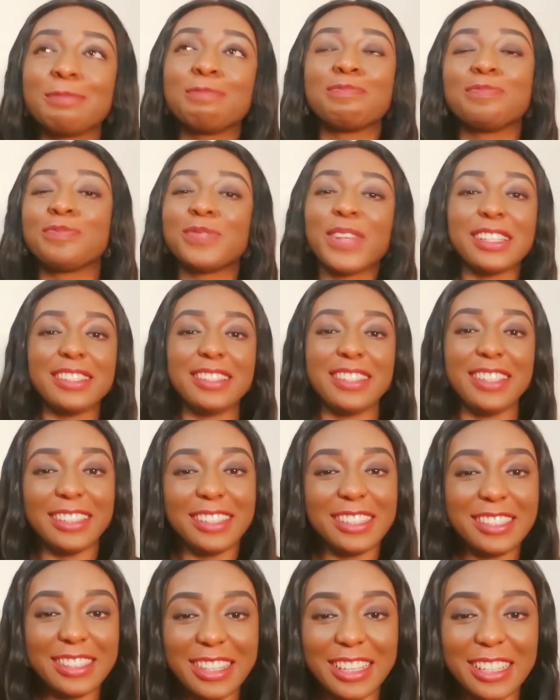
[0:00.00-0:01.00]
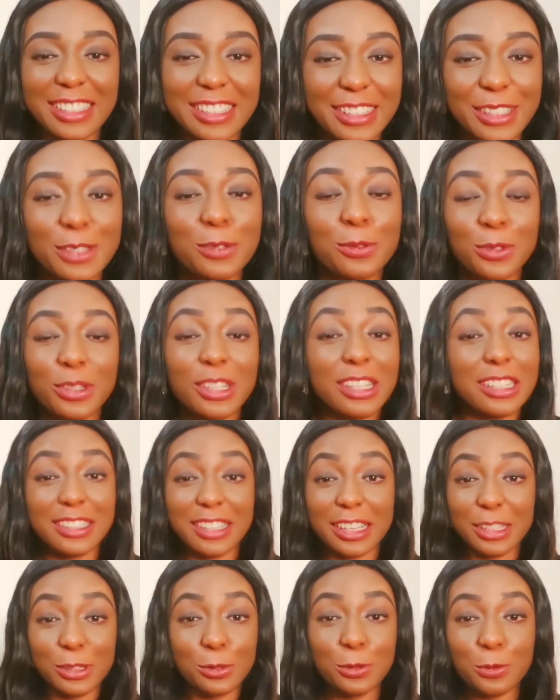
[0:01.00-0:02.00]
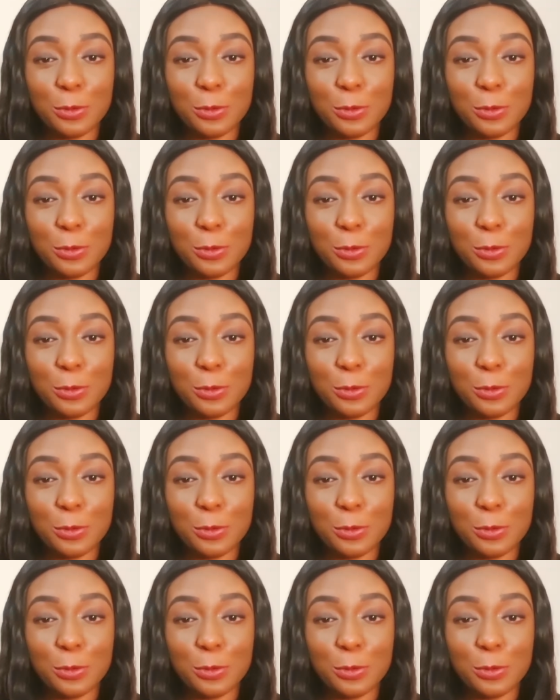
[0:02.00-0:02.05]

See, this thing is a two-way